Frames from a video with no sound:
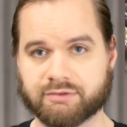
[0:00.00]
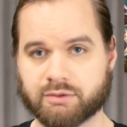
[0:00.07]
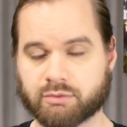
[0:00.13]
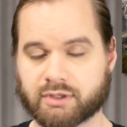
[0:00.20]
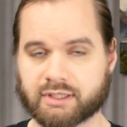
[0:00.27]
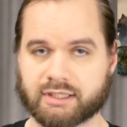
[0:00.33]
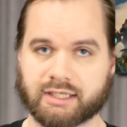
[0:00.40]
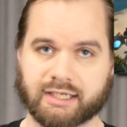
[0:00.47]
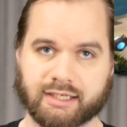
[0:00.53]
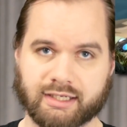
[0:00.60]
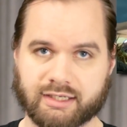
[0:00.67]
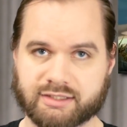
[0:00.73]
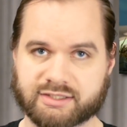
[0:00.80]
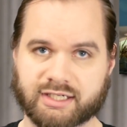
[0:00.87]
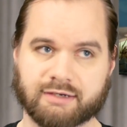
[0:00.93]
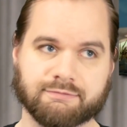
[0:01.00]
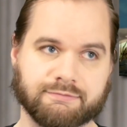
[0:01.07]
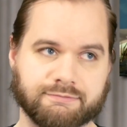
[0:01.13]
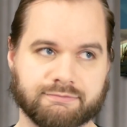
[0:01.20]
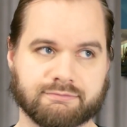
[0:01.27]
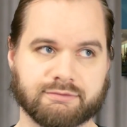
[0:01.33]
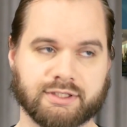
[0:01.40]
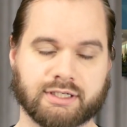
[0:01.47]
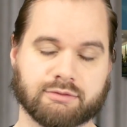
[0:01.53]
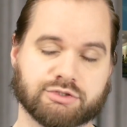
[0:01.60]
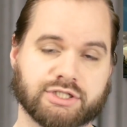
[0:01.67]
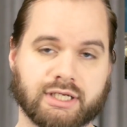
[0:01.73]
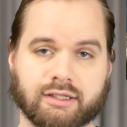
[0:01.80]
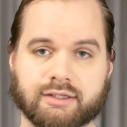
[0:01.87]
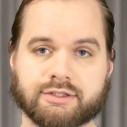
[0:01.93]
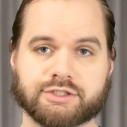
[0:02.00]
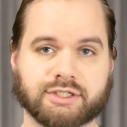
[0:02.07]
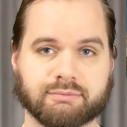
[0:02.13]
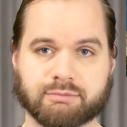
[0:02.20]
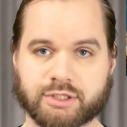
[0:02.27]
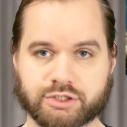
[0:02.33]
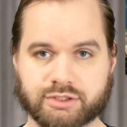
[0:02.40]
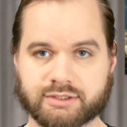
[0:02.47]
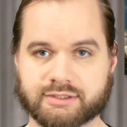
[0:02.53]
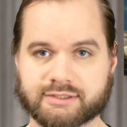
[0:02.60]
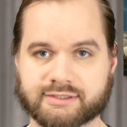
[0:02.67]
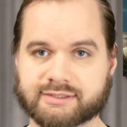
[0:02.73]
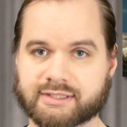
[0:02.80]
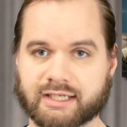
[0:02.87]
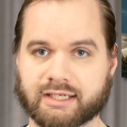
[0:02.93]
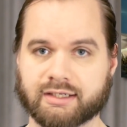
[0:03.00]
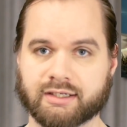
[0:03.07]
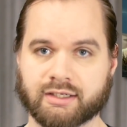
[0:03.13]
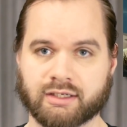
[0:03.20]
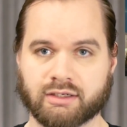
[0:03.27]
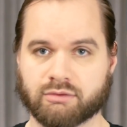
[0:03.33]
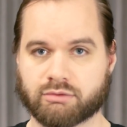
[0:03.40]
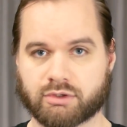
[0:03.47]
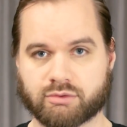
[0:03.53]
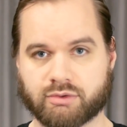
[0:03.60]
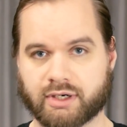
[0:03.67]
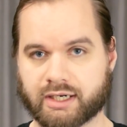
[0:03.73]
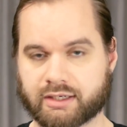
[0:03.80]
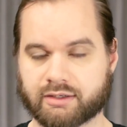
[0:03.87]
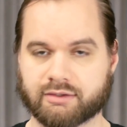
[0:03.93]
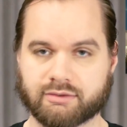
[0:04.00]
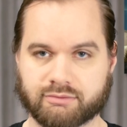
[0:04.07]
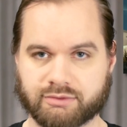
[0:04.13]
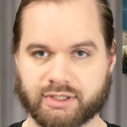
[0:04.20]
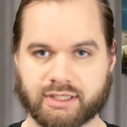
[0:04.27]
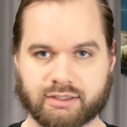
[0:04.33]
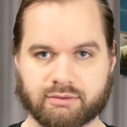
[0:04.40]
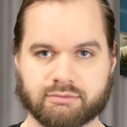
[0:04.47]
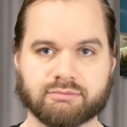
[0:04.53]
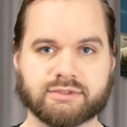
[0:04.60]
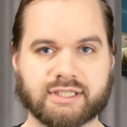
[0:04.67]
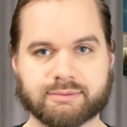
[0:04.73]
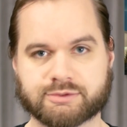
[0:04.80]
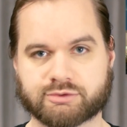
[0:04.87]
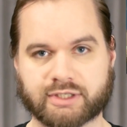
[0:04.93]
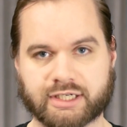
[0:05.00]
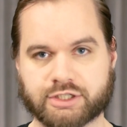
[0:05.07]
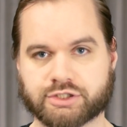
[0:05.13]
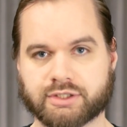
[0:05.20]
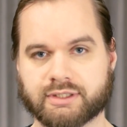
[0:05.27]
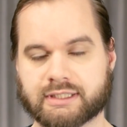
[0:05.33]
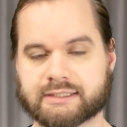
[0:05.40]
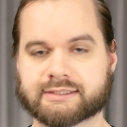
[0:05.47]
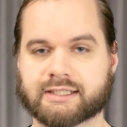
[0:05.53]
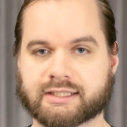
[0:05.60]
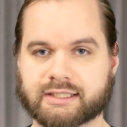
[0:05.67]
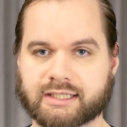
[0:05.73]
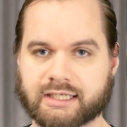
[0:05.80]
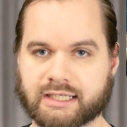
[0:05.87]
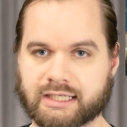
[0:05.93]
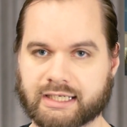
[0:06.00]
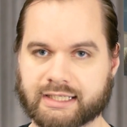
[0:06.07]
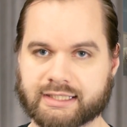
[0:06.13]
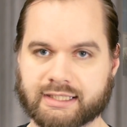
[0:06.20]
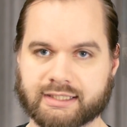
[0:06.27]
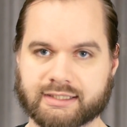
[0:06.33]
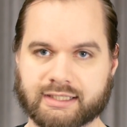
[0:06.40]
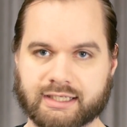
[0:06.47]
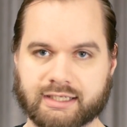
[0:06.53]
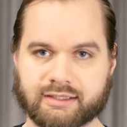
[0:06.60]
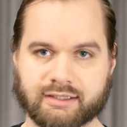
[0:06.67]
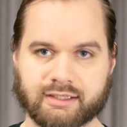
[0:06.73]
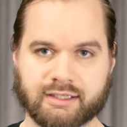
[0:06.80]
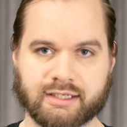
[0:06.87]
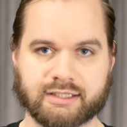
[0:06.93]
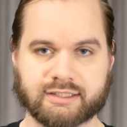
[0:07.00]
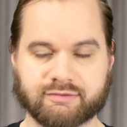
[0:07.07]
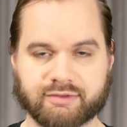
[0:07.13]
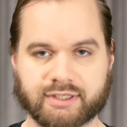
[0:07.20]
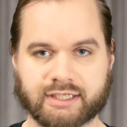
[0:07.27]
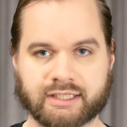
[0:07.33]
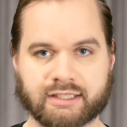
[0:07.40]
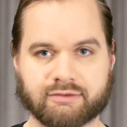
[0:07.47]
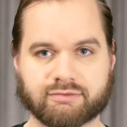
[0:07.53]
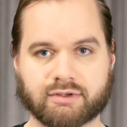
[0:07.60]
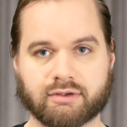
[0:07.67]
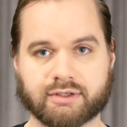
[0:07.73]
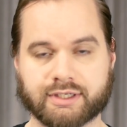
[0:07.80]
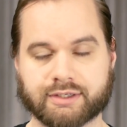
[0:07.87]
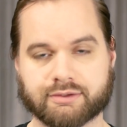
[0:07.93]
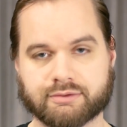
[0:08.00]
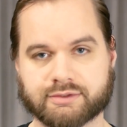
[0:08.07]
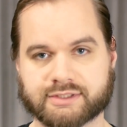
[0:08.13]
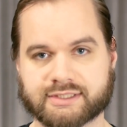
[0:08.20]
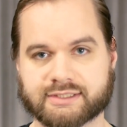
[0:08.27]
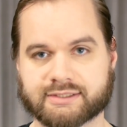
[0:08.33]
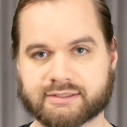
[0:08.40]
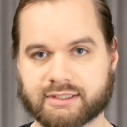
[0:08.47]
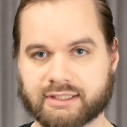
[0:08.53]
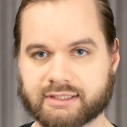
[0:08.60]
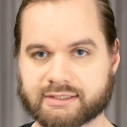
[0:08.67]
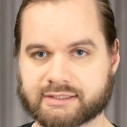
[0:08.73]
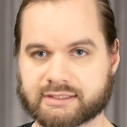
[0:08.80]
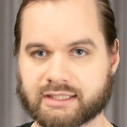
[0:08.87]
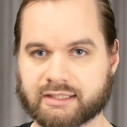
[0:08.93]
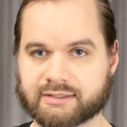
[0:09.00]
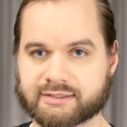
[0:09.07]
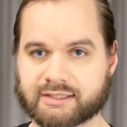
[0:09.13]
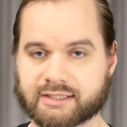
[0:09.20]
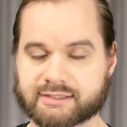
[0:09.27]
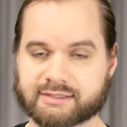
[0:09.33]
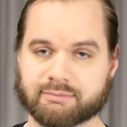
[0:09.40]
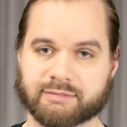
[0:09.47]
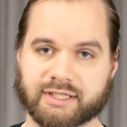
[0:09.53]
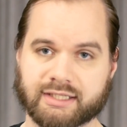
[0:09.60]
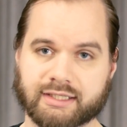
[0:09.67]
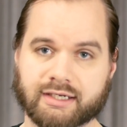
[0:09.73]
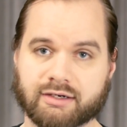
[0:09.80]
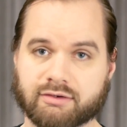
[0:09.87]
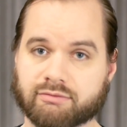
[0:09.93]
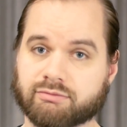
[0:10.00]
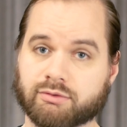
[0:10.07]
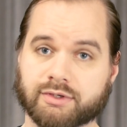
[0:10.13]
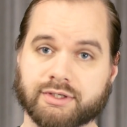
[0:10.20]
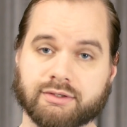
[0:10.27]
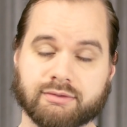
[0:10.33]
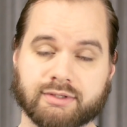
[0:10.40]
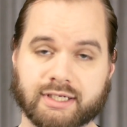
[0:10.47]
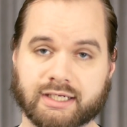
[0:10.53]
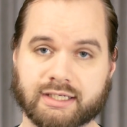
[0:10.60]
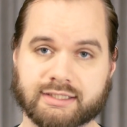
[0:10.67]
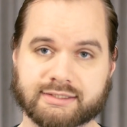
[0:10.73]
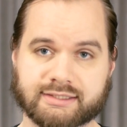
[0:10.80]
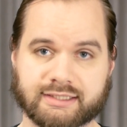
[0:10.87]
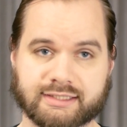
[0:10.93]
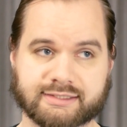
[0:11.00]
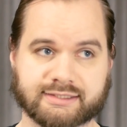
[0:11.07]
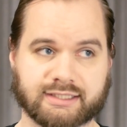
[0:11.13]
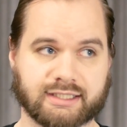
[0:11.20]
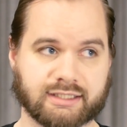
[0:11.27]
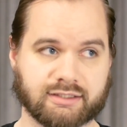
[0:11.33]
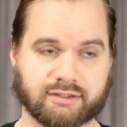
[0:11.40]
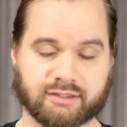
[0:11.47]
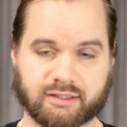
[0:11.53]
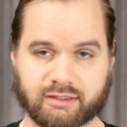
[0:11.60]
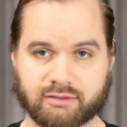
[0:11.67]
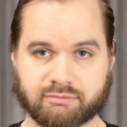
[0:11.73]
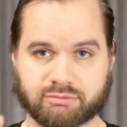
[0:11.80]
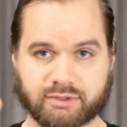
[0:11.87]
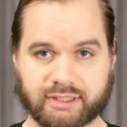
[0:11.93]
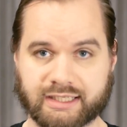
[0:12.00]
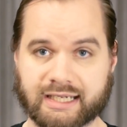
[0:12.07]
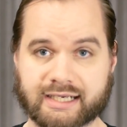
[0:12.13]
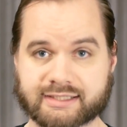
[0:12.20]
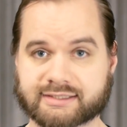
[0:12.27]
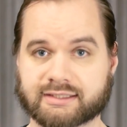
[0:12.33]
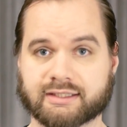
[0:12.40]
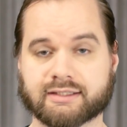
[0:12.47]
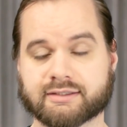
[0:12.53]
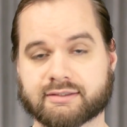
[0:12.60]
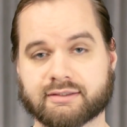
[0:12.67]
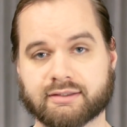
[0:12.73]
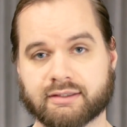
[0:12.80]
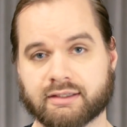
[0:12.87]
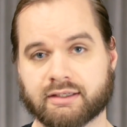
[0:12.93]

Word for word: You want tough, challenging missions that require, deep strategy and things like that. I think that Divinity: Fallen Heroes has got something there for you guys, and it's got the really excellent